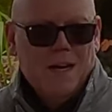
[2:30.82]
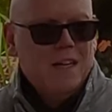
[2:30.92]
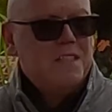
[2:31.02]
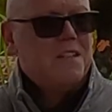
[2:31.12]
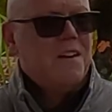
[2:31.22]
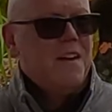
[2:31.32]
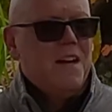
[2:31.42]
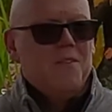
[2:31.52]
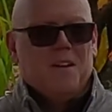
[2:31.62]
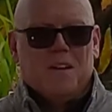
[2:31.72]
I start
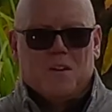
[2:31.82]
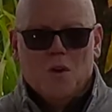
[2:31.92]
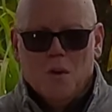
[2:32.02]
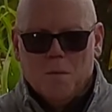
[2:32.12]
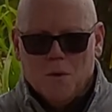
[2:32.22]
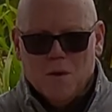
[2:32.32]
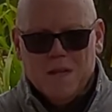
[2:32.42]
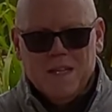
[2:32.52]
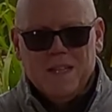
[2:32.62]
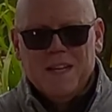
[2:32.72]
out on a cool
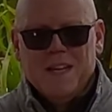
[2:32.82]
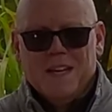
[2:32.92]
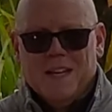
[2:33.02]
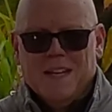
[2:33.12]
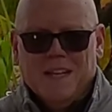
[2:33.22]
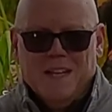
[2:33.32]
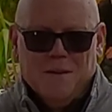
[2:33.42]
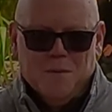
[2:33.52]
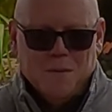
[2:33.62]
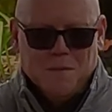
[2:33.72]
morning
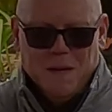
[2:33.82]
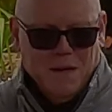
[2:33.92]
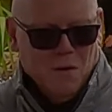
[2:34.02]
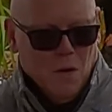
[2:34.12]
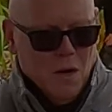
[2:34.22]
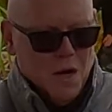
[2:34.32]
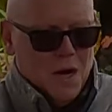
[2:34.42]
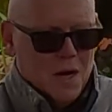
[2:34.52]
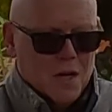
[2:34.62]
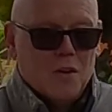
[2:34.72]
with my
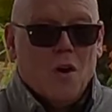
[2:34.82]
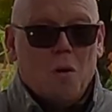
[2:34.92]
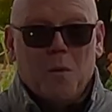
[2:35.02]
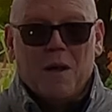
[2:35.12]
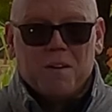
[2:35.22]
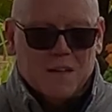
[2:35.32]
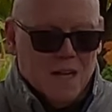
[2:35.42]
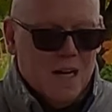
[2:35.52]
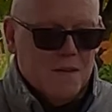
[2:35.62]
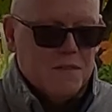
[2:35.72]
cold weather
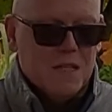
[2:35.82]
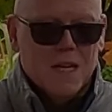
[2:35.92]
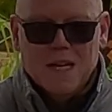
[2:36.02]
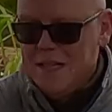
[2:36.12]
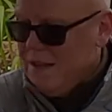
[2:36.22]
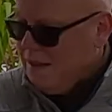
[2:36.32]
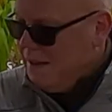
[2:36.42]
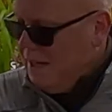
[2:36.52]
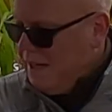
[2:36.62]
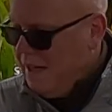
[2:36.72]
gloves,
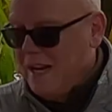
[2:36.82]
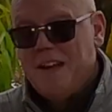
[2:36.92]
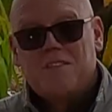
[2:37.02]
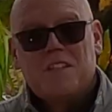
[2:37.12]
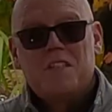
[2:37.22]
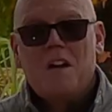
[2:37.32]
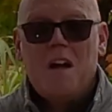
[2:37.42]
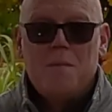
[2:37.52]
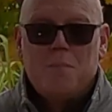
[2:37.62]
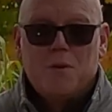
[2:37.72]
then I have to
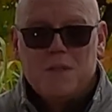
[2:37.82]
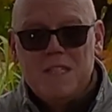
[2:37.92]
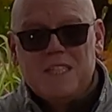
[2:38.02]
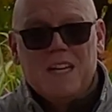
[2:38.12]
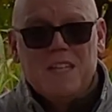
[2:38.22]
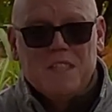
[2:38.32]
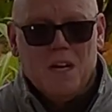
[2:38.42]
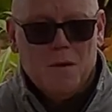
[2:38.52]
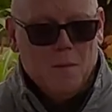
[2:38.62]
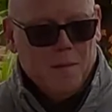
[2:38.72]
stop and put these guys
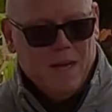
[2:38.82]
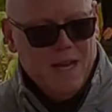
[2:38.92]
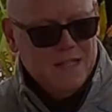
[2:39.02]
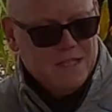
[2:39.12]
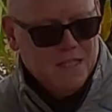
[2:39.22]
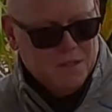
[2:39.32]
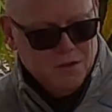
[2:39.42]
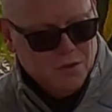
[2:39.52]
on when my hands get too